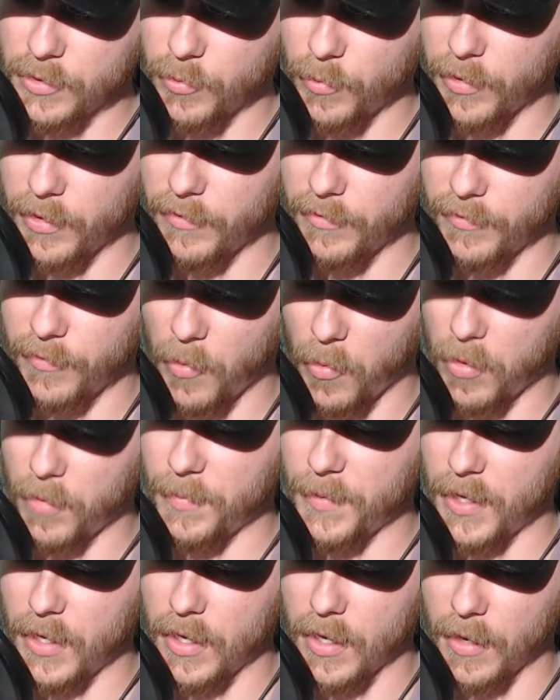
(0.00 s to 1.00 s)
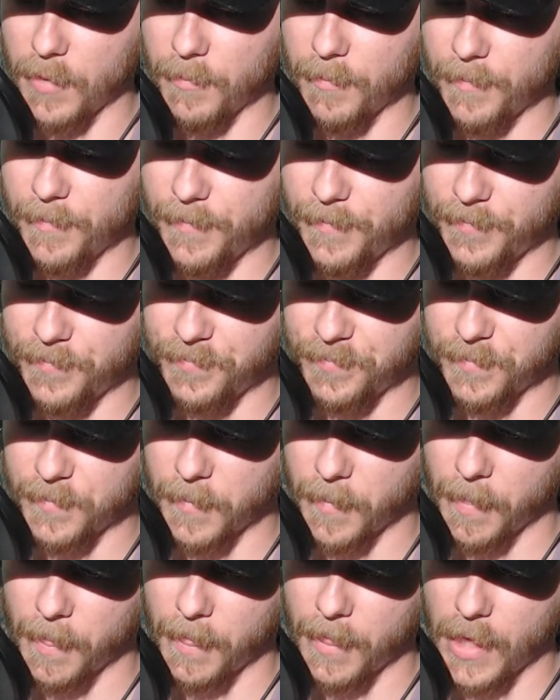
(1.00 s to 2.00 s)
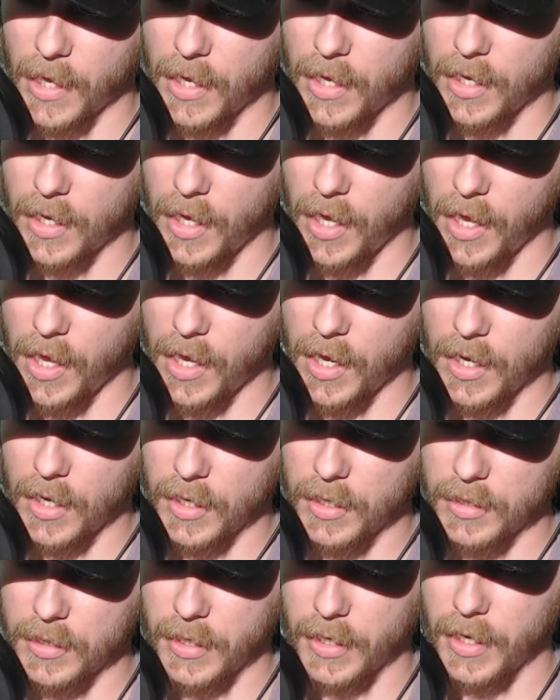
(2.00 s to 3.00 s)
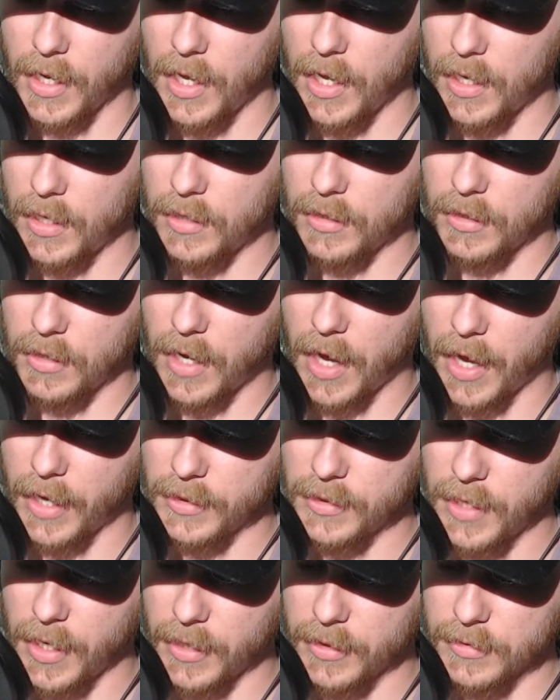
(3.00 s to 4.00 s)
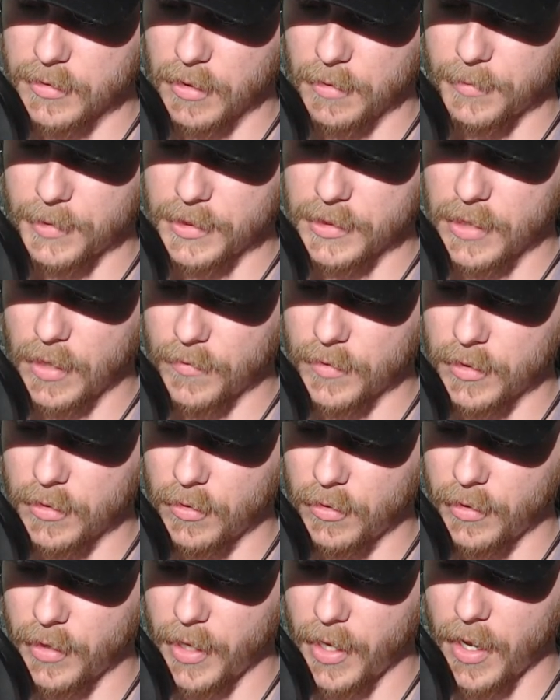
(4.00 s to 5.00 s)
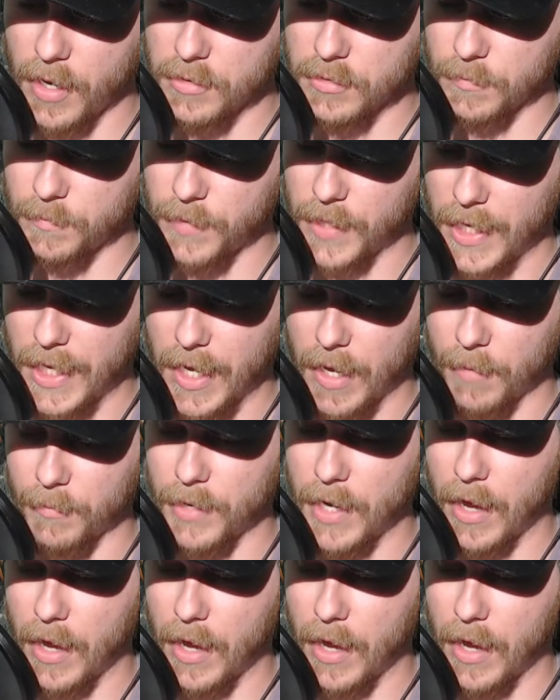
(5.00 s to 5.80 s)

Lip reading: 1:24 p.m. And again, high tide is going to be 7:38 p.m.